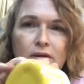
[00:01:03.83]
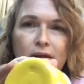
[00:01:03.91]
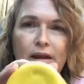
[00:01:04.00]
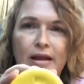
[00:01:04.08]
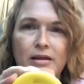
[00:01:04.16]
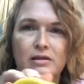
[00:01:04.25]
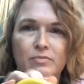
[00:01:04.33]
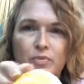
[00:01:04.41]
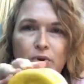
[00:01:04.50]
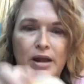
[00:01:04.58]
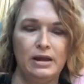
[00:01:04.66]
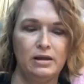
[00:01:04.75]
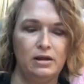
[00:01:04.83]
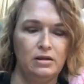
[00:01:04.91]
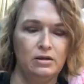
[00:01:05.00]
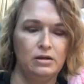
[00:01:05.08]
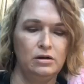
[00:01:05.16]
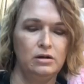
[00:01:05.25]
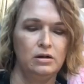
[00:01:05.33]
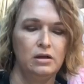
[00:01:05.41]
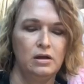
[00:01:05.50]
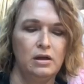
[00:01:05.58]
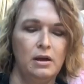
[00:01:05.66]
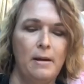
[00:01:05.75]
nice bright color.
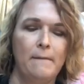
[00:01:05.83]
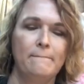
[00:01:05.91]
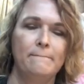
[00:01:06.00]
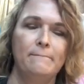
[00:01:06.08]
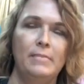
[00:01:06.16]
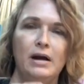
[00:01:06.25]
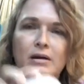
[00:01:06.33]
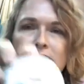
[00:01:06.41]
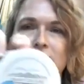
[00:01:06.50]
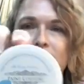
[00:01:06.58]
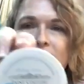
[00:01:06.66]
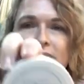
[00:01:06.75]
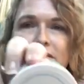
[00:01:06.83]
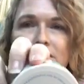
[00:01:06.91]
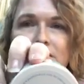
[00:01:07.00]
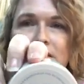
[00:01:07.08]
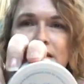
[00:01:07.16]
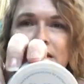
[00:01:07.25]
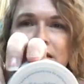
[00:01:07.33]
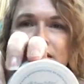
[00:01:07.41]
Moxie by the Sea,